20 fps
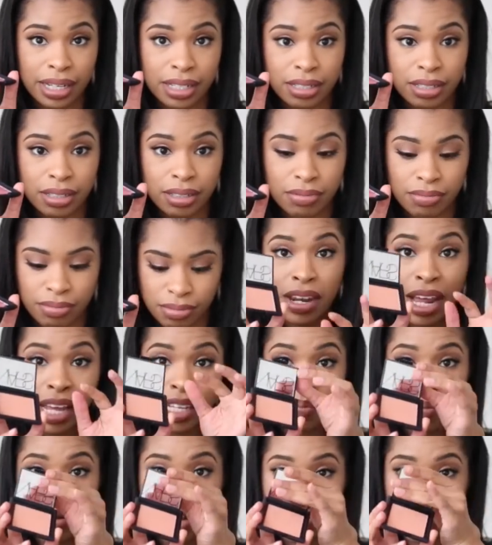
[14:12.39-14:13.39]
it. The
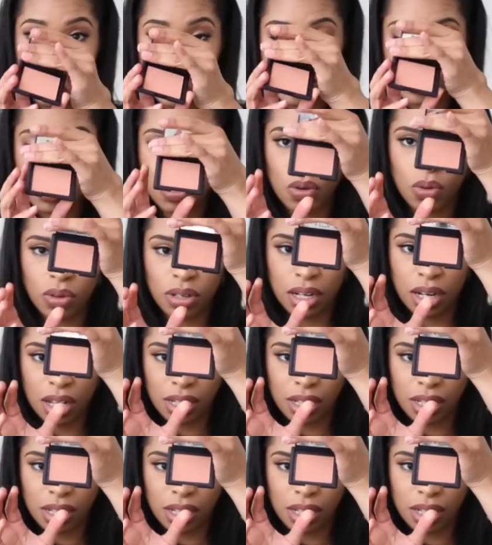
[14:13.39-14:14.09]
next blush is called